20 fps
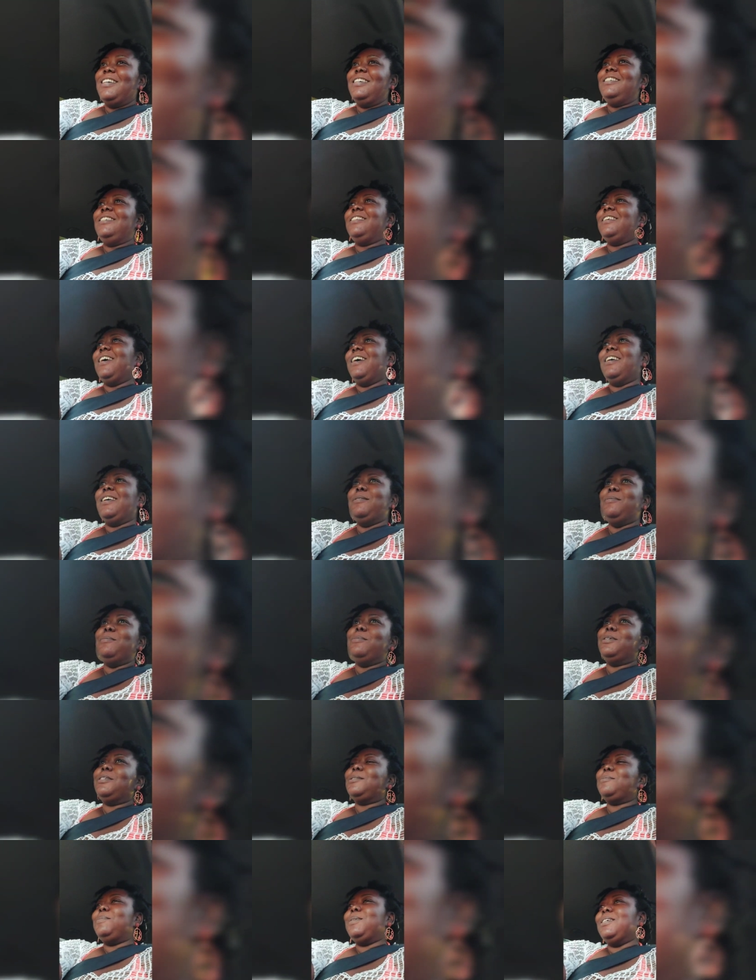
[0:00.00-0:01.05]
He's like, it
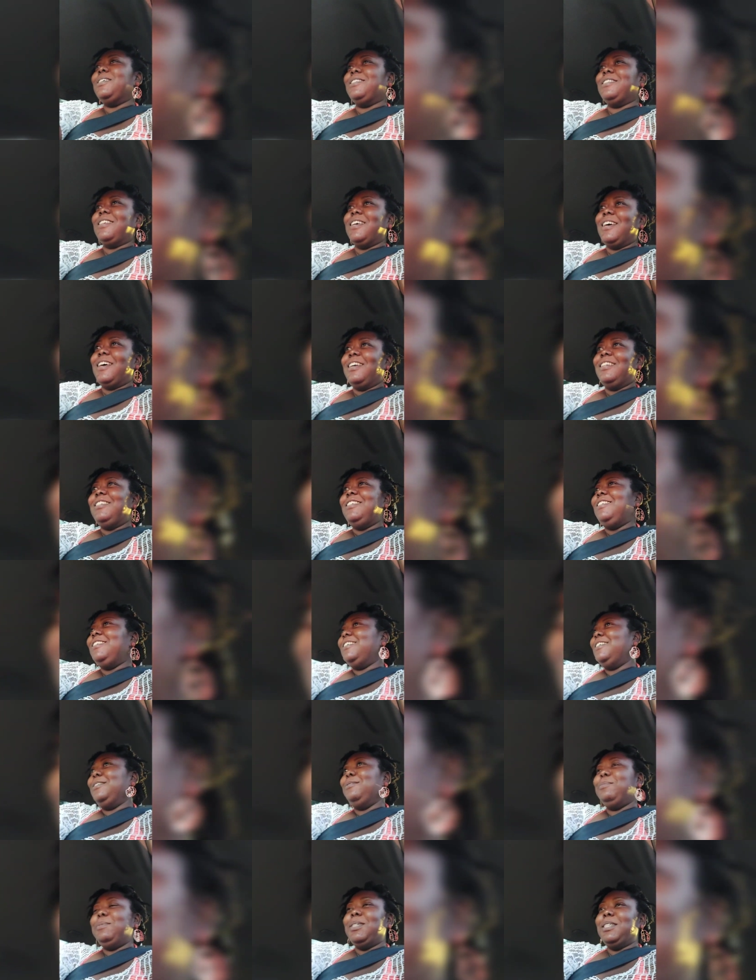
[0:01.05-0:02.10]
must be a sign. You need
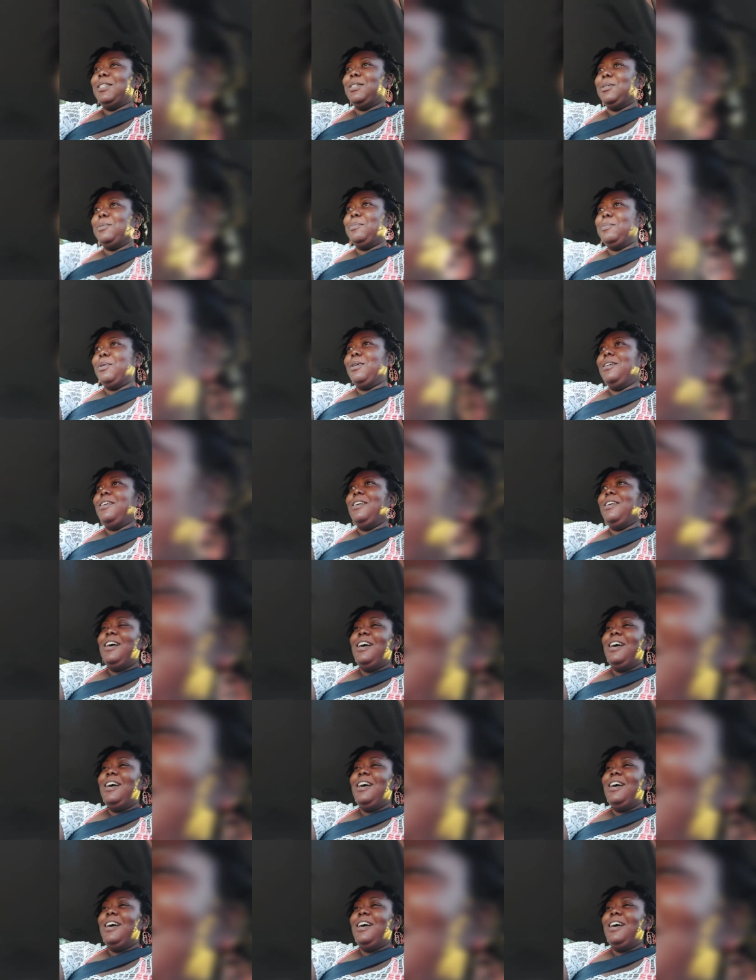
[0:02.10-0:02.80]
to give me a number.